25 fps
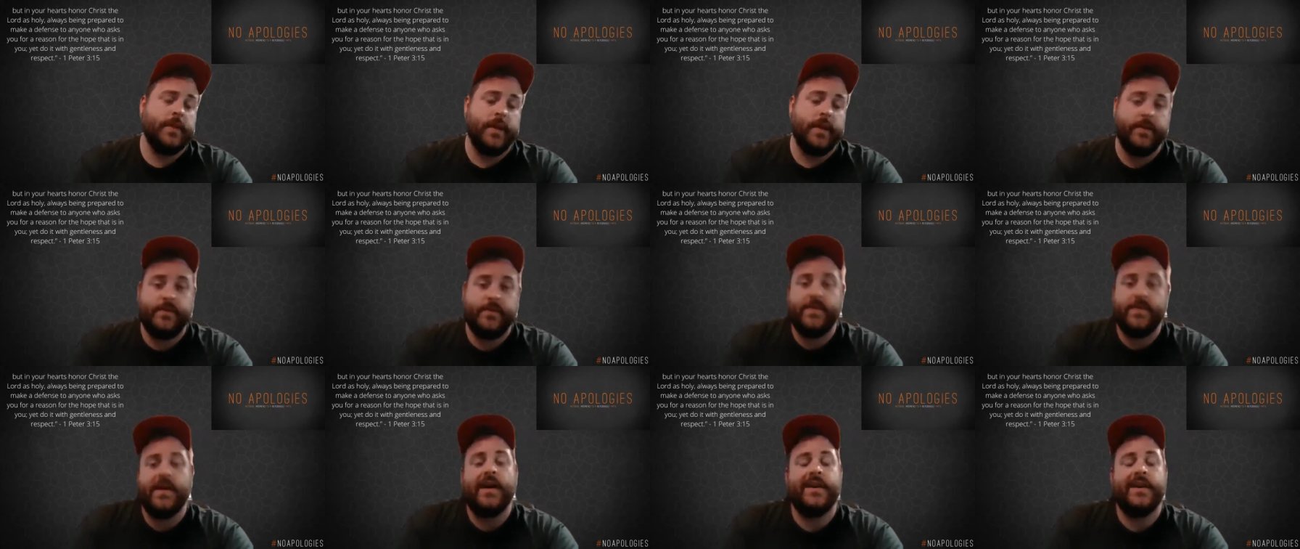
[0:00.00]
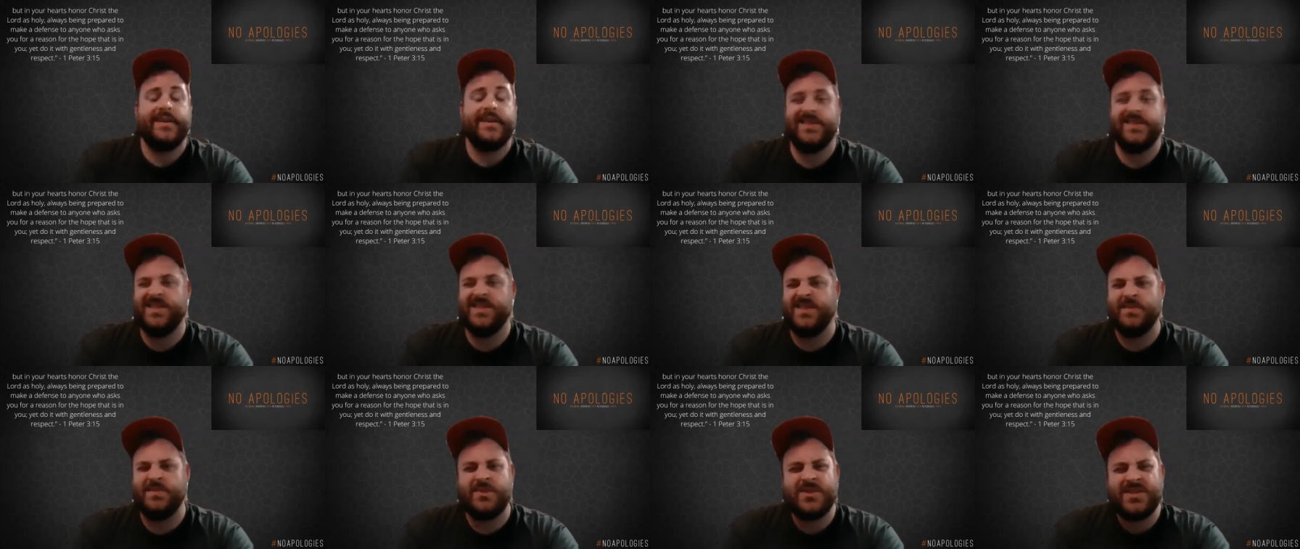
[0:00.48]
if God
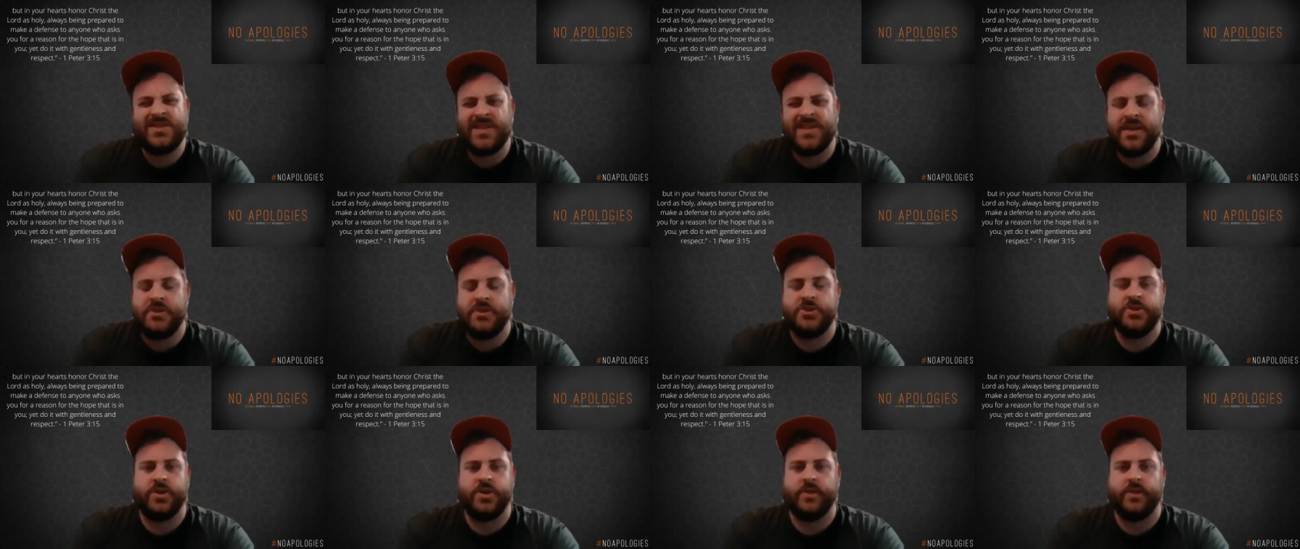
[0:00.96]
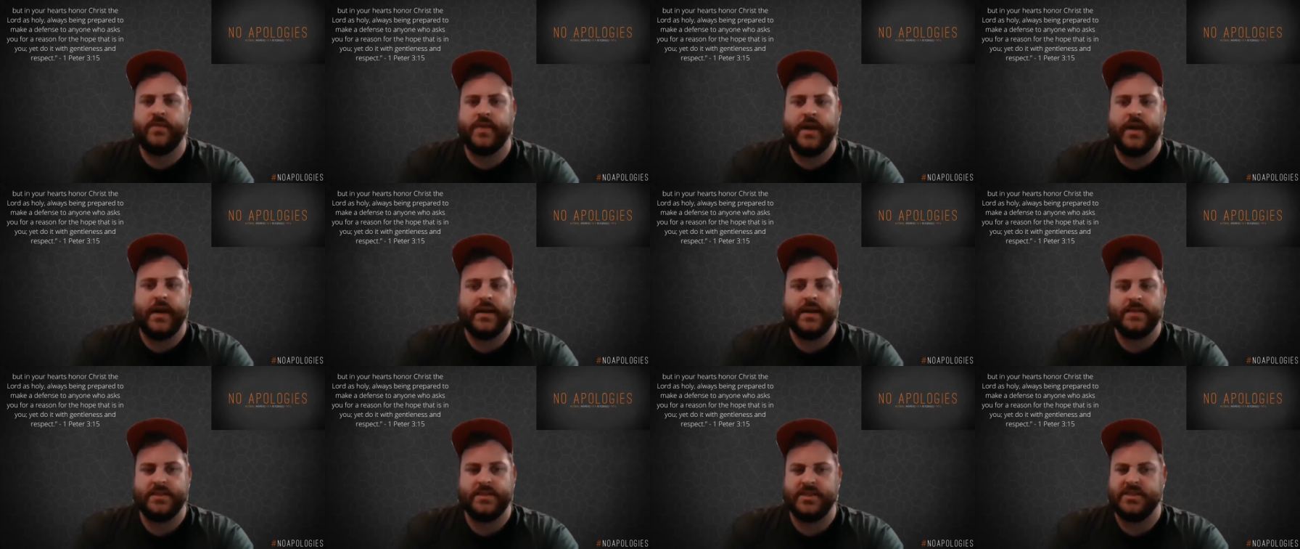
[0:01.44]
exists. I'm just not sure if
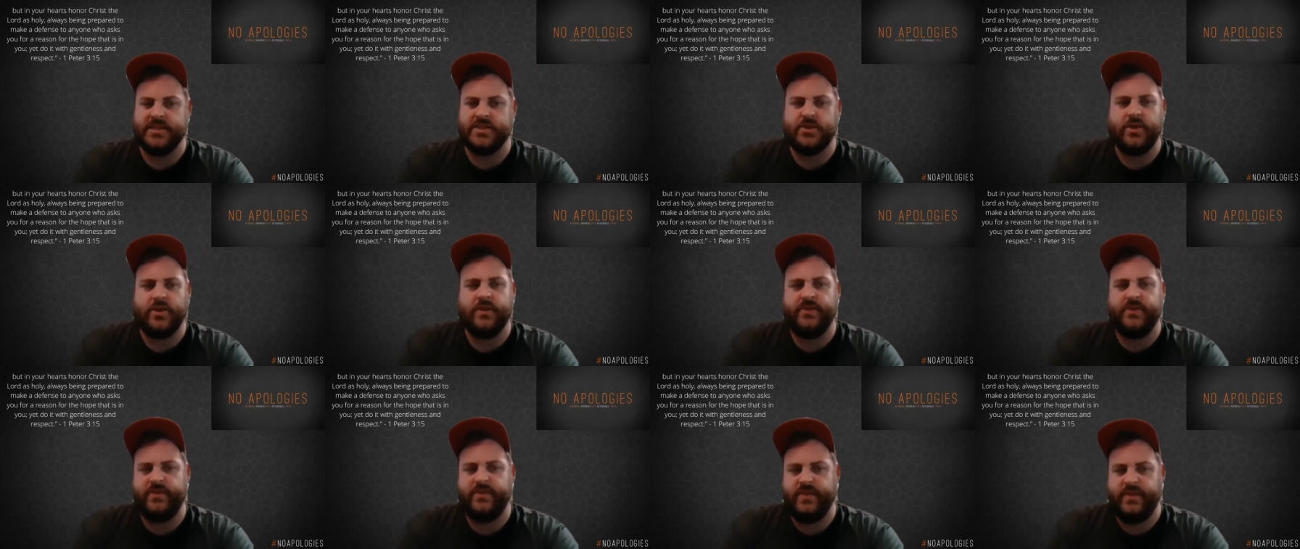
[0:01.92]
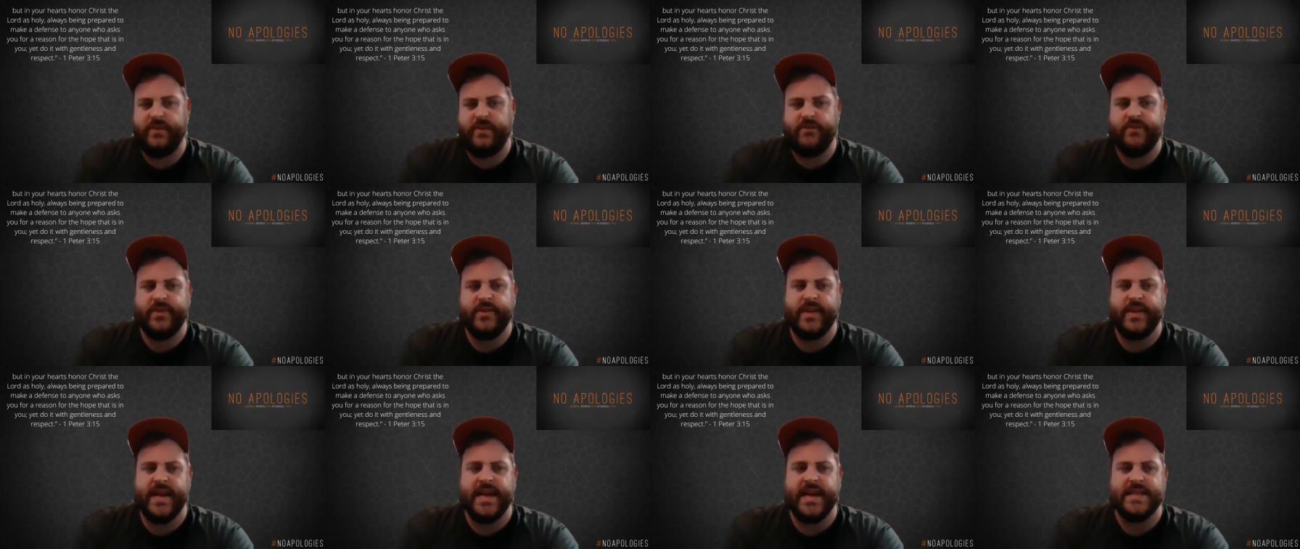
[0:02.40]
God exists, or if He
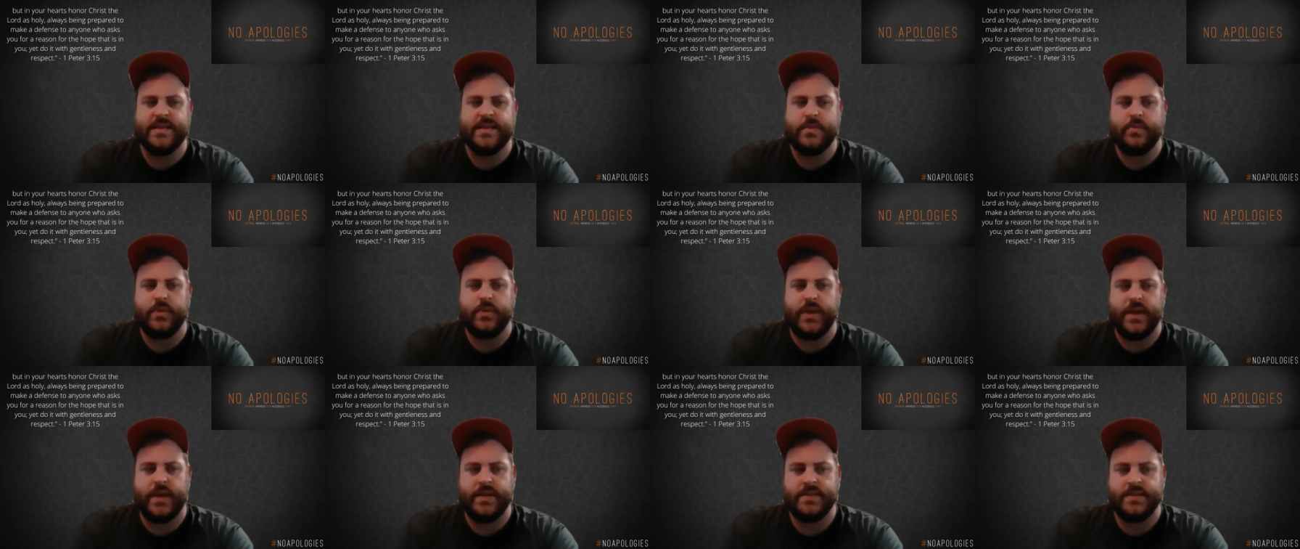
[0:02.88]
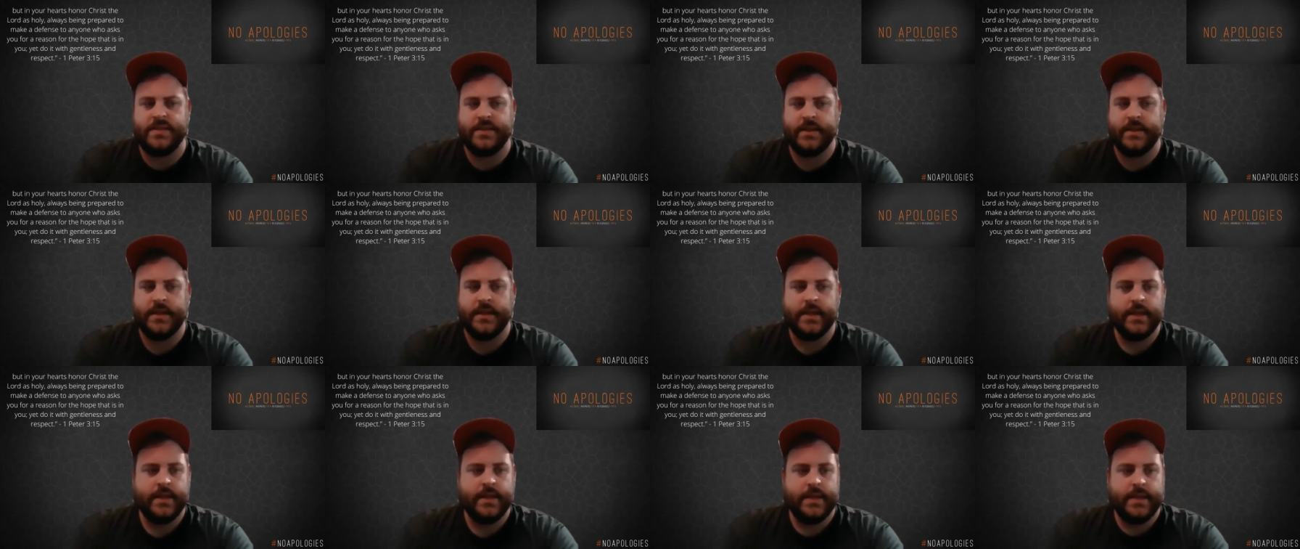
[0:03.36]
even has a place."
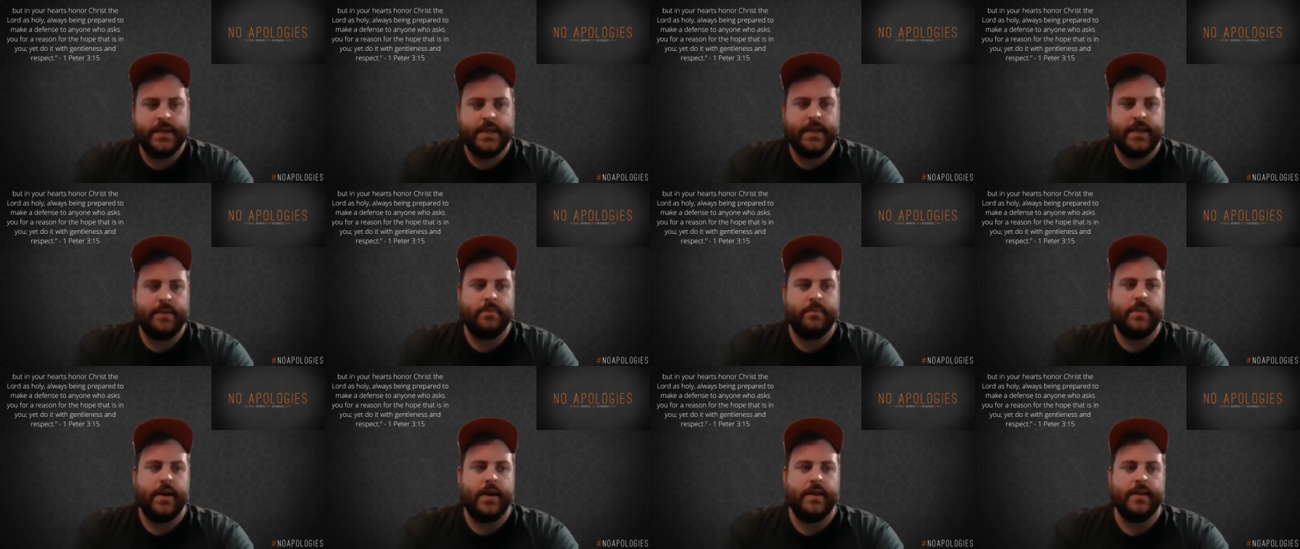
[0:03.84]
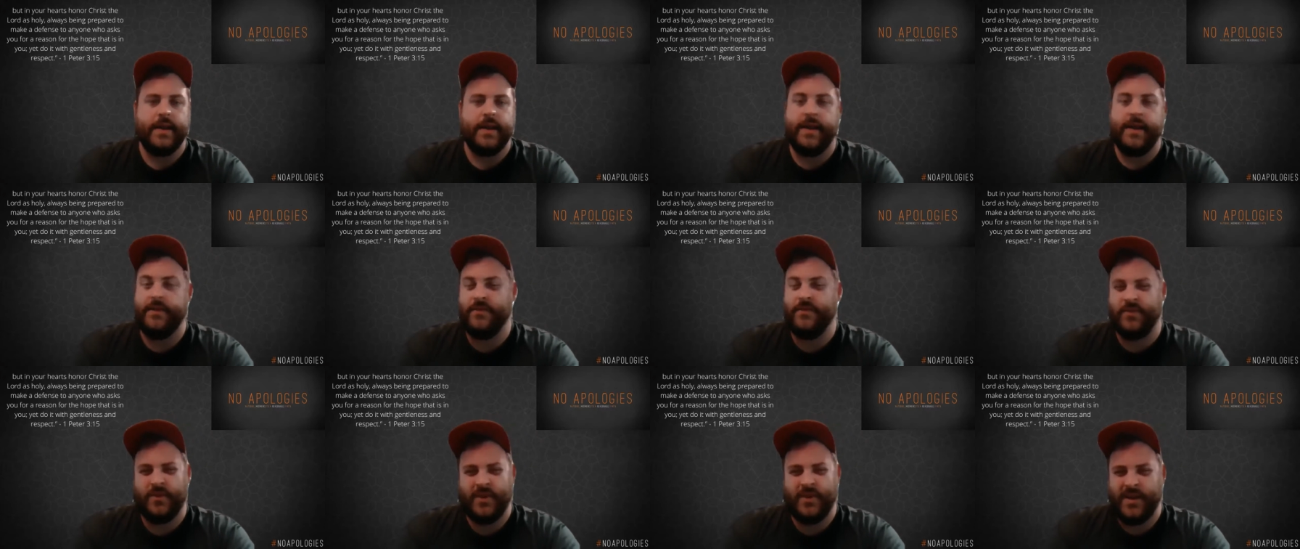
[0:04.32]
in my life
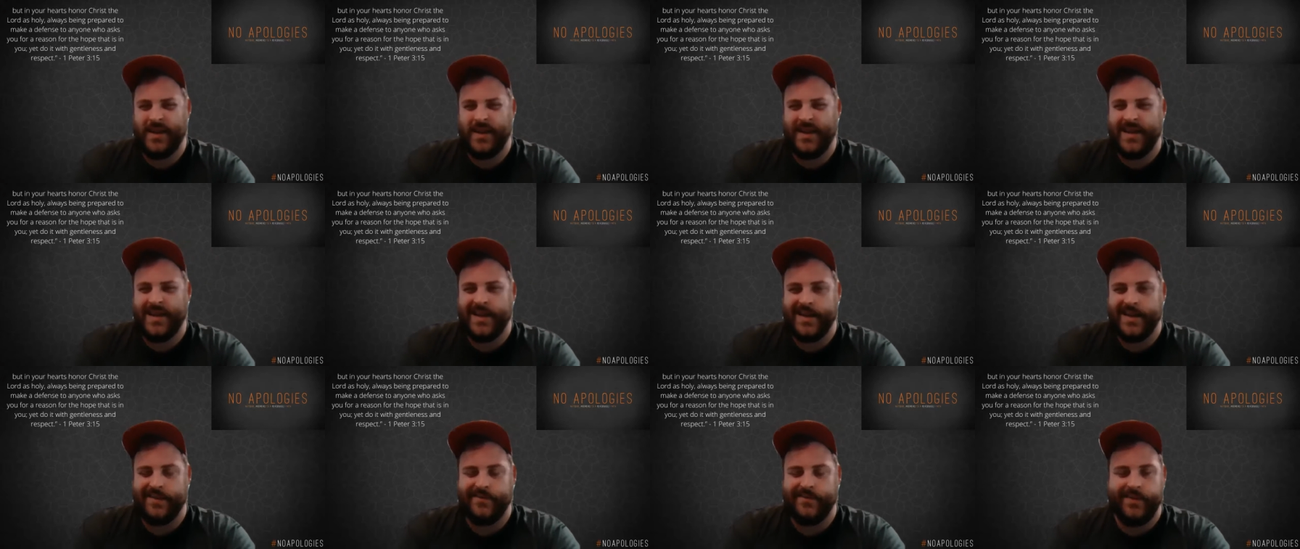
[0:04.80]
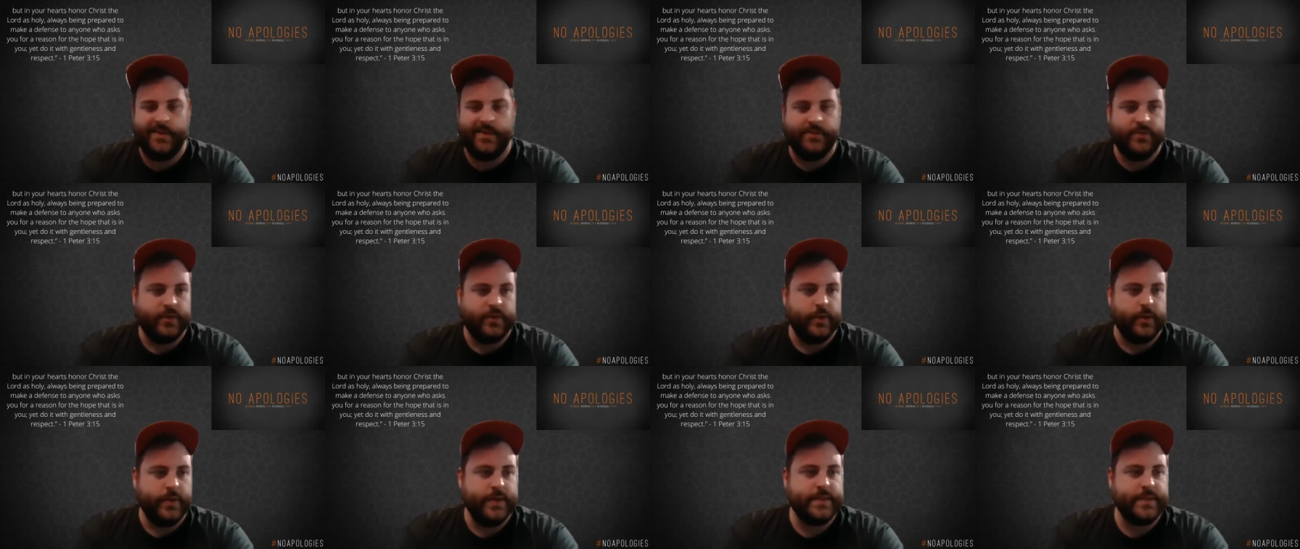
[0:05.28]
for any kind of
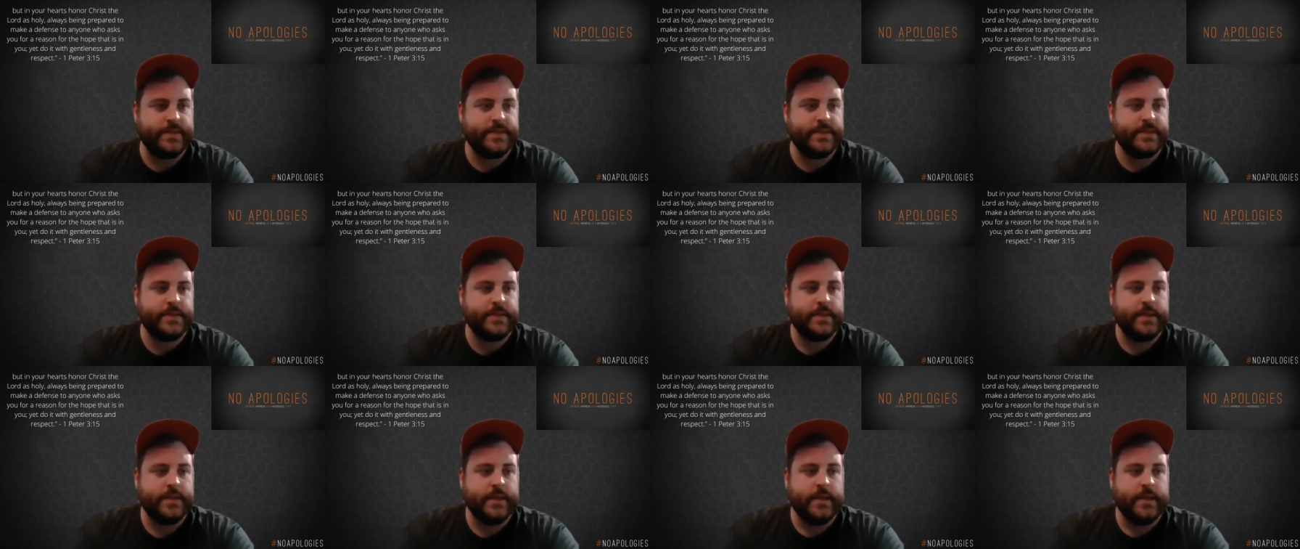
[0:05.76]
influence.